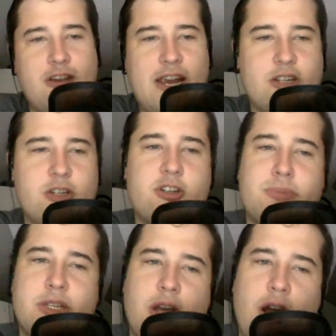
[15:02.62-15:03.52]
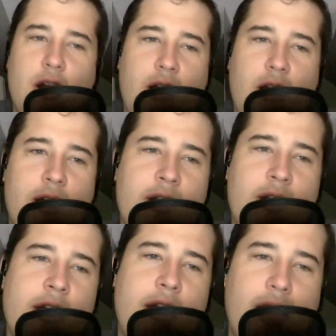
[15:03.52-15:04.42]
on the Rangers, Mazara
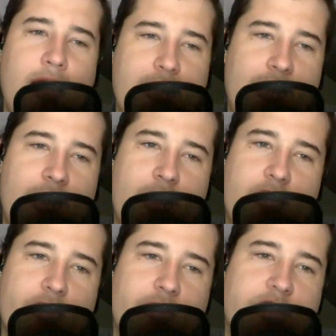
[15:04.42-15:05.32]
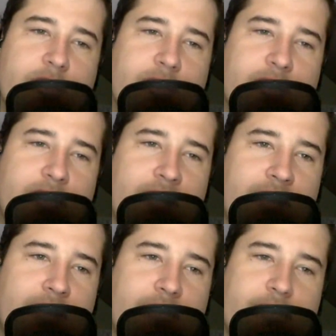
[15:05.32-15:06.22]
and uh throwing Choo in
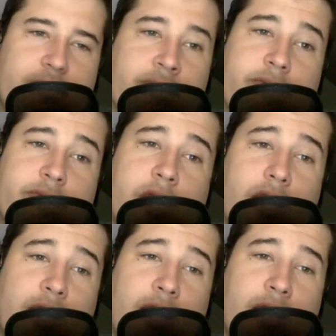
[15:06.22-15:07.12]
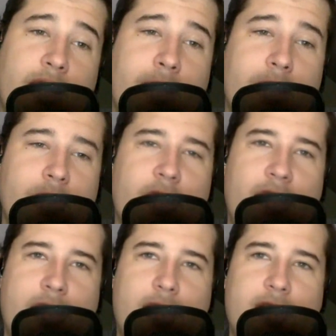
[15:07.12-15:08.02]
there and and a
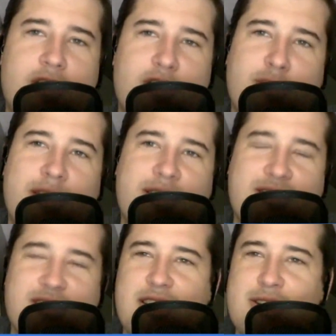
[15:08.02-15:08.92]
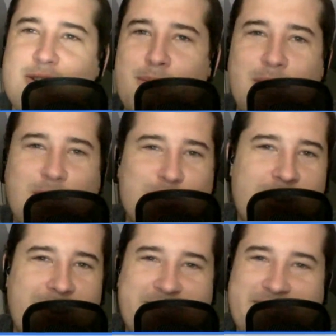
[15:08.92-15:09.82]
Beltre just because it's Adrian
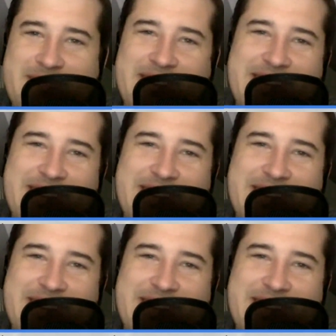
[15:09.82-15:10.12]
Beltre.